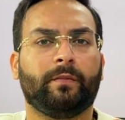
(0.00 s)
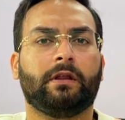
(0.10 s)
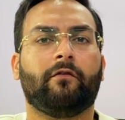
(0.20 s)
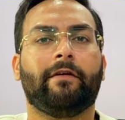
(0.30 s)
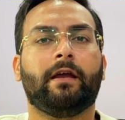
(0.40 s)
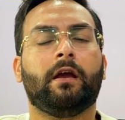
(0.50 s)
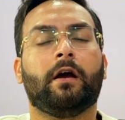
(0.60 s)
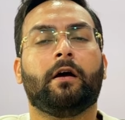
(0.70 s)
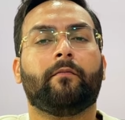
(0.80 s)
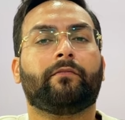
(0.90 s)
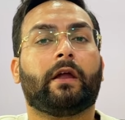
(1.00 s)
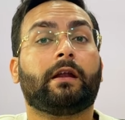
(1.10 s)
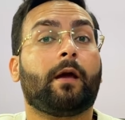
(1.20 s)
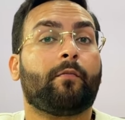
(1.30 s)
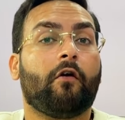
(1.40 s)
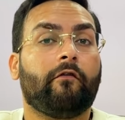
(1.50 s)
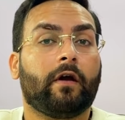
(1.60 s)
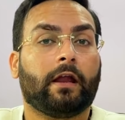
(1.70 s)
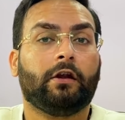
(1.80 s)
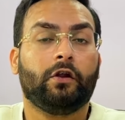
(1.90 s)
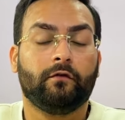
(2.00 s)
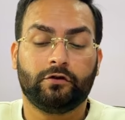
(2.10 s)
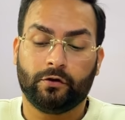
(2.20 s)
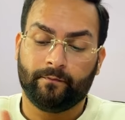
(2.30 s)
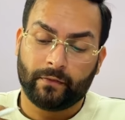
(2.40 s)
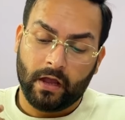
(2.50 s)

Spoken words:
me the way. That type of individual.